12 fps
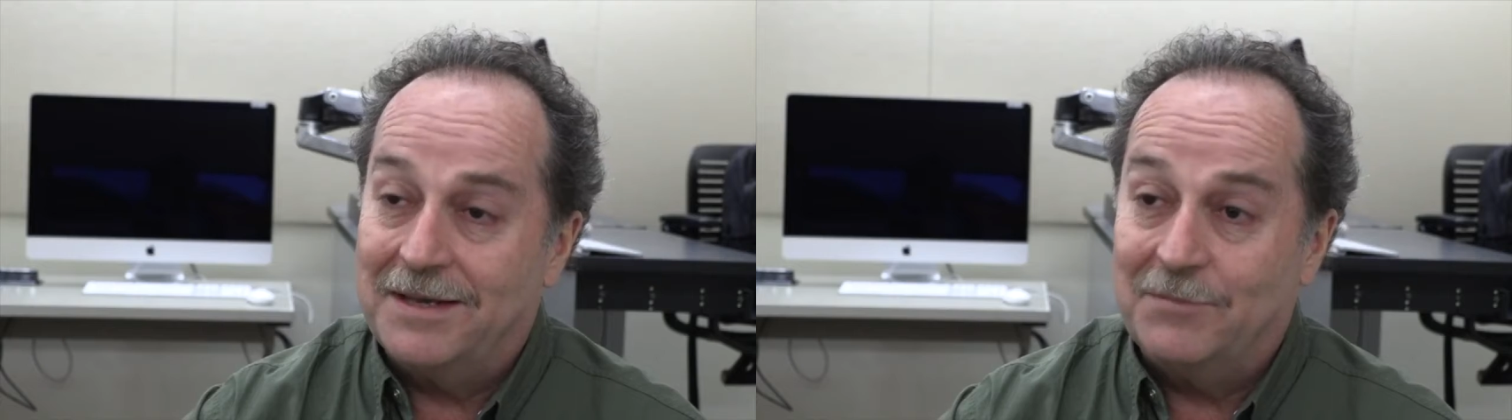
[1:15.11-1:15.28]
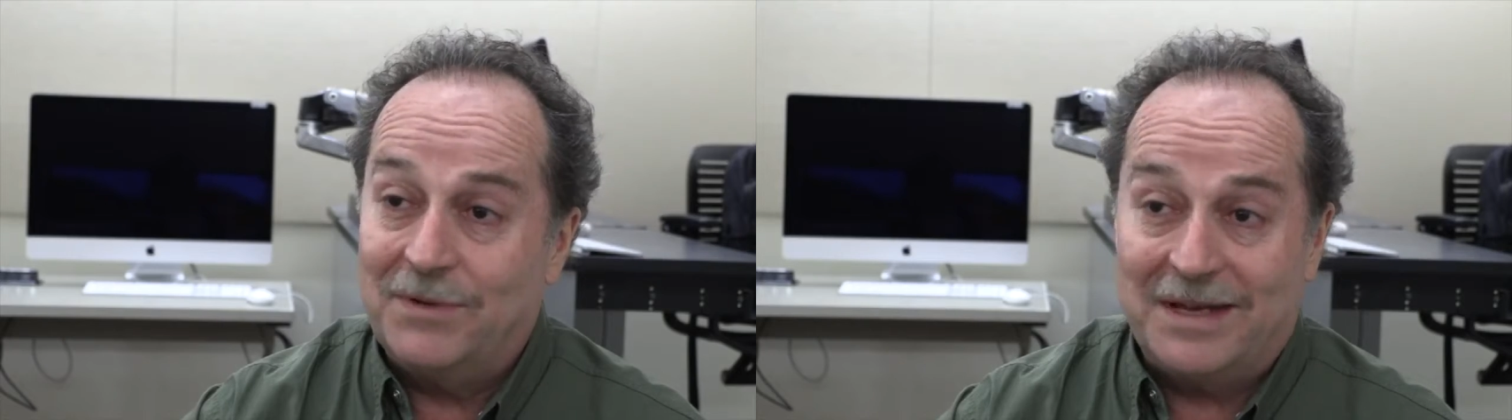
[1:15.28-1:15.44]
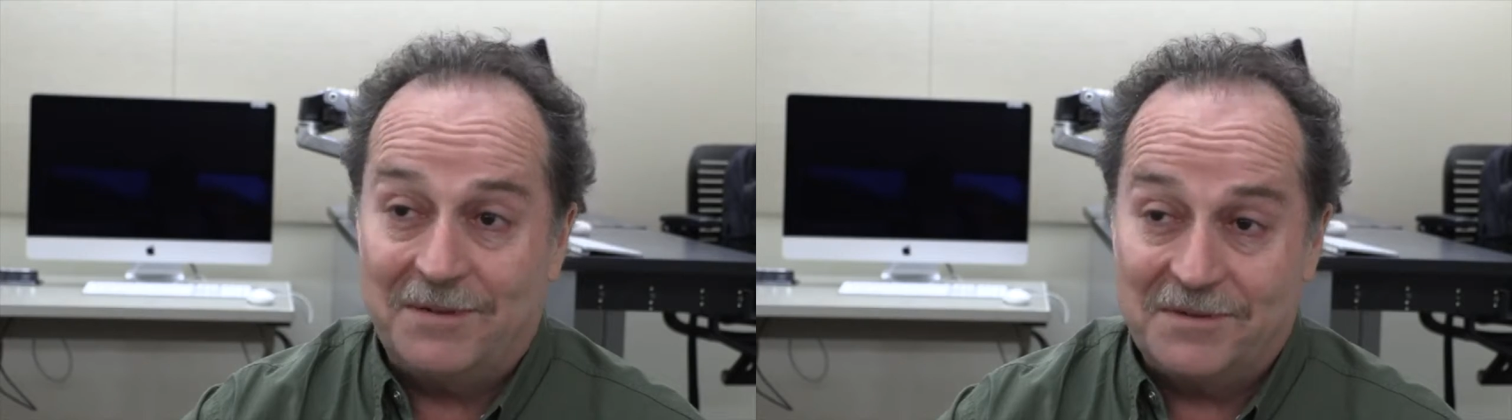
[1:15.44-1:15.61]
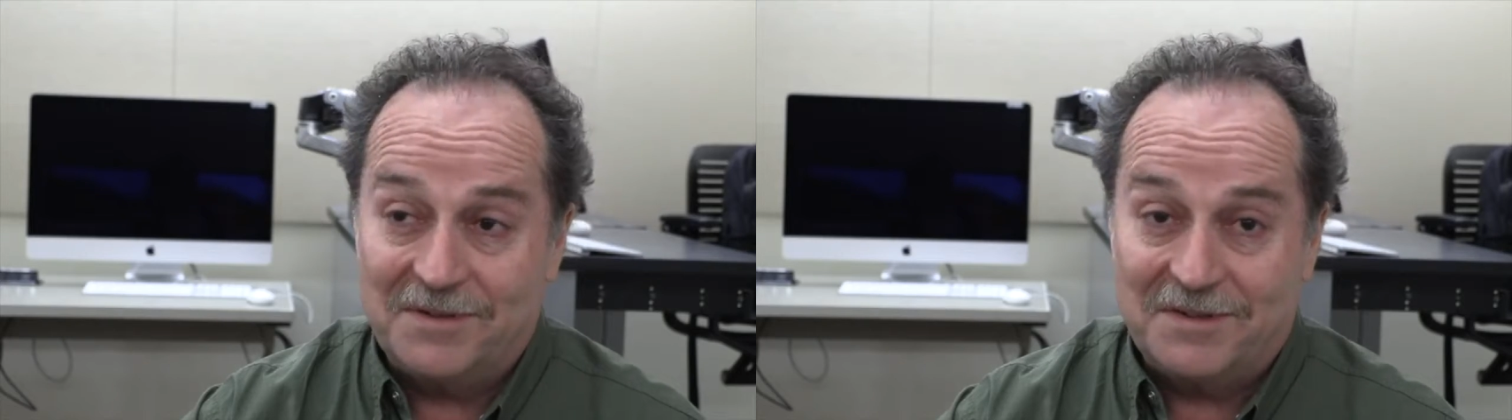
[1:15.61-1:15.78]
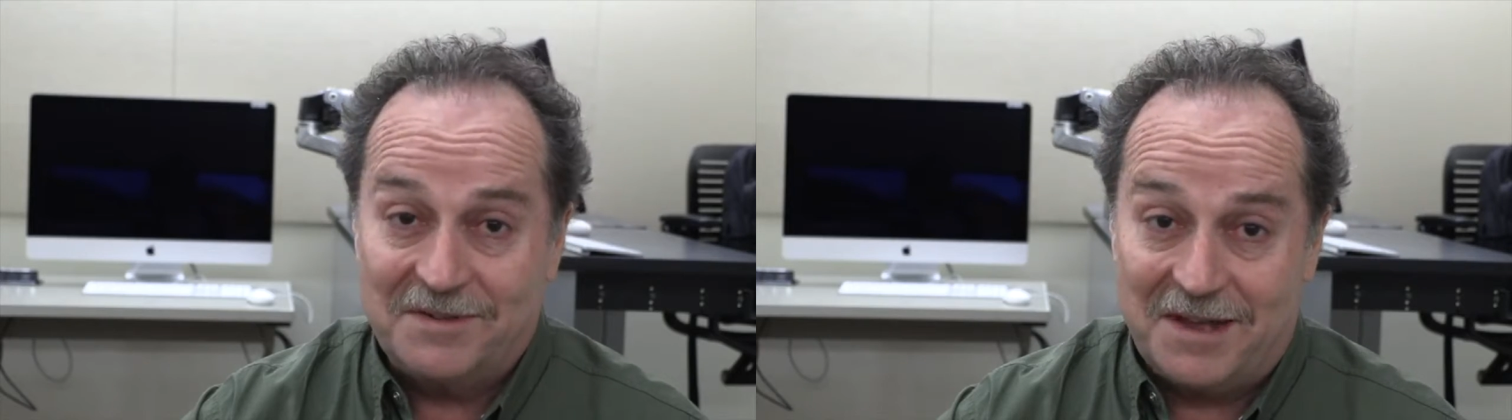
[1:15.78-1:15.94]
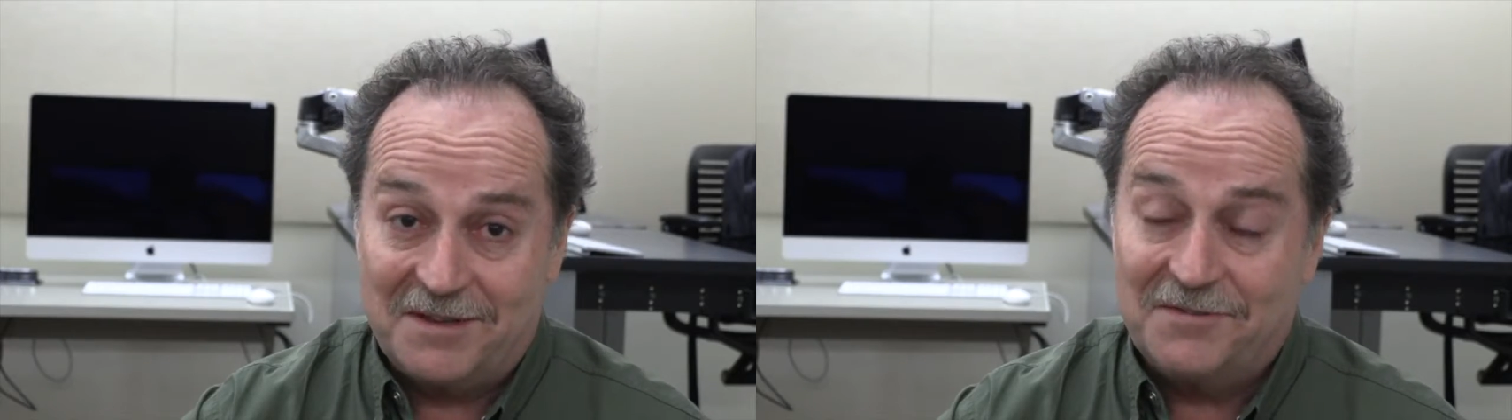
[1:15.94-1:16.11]
and when he was
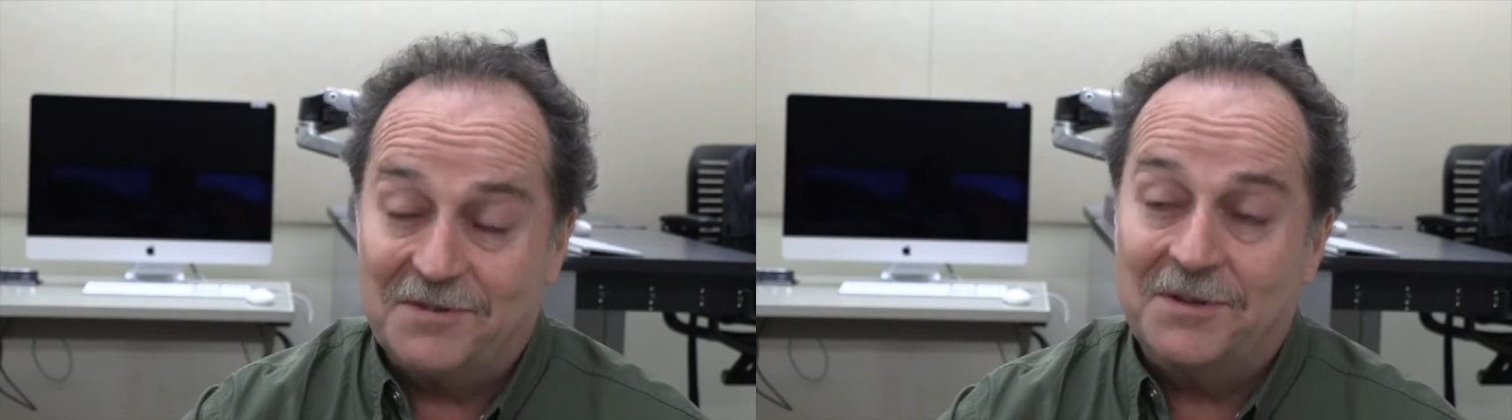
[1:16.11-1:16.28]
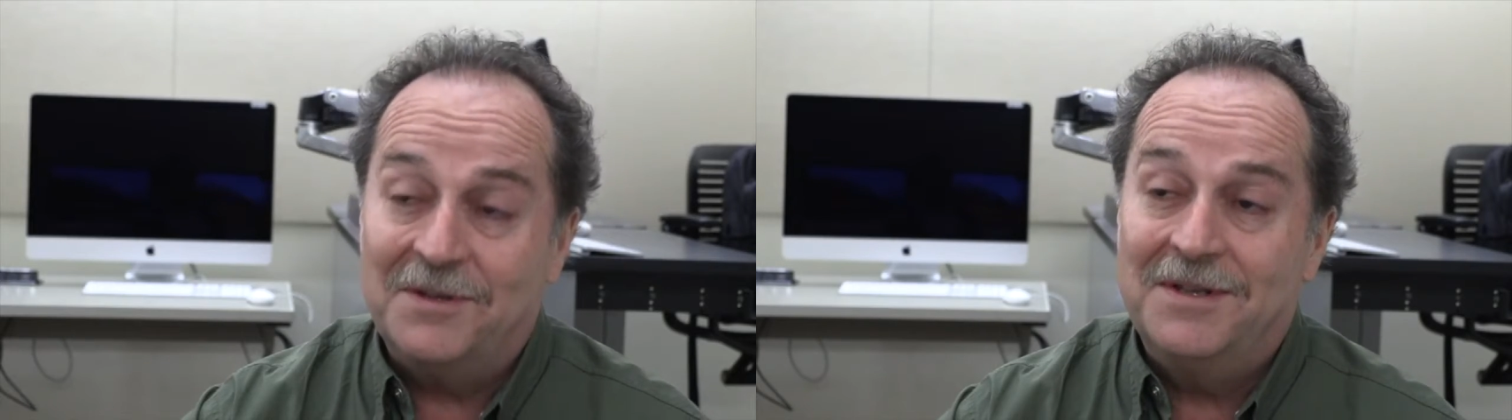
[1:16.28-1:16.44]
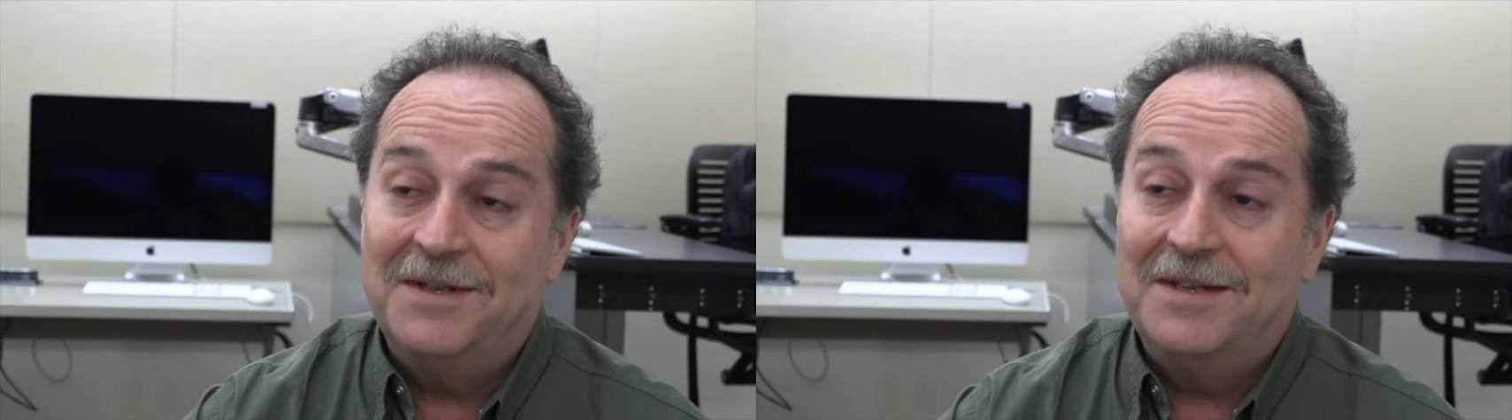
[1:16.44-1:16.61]
successful,